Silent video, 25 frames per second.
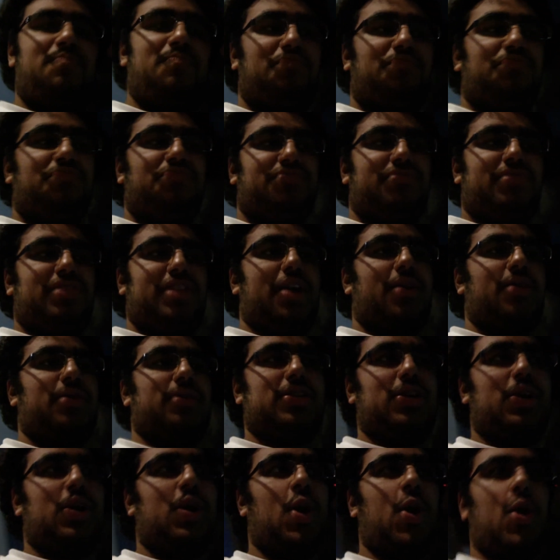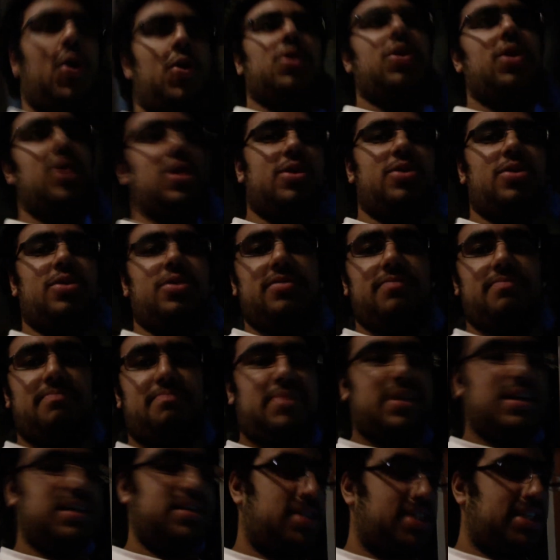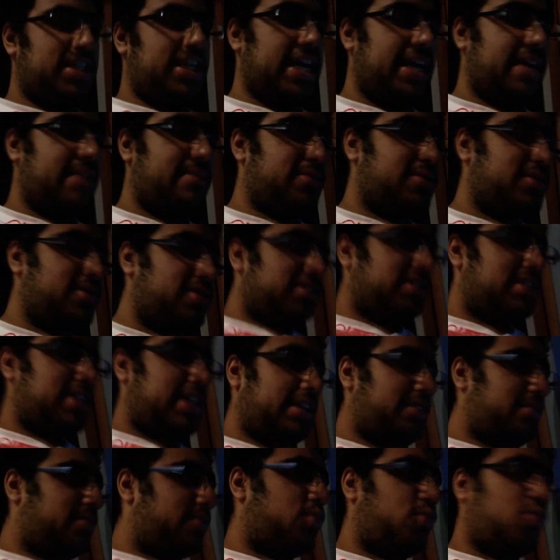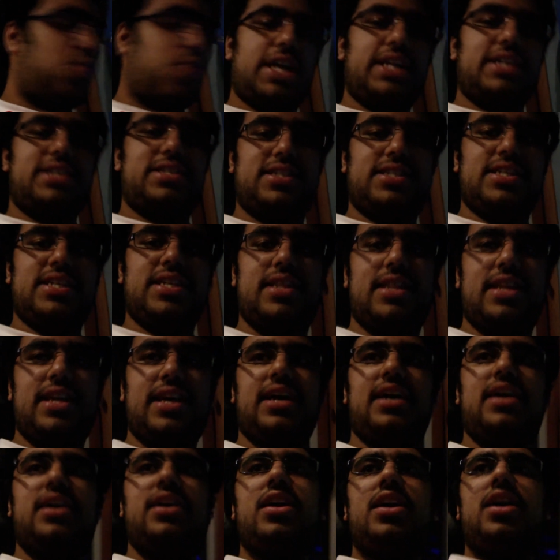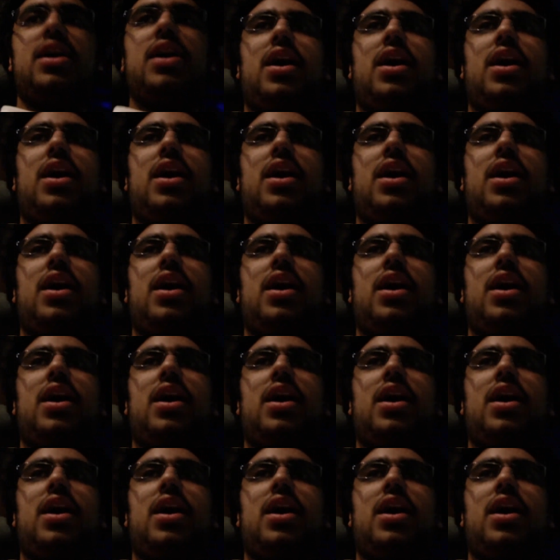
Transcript: um, there is a whole load of bunch of cables just like wedged in there.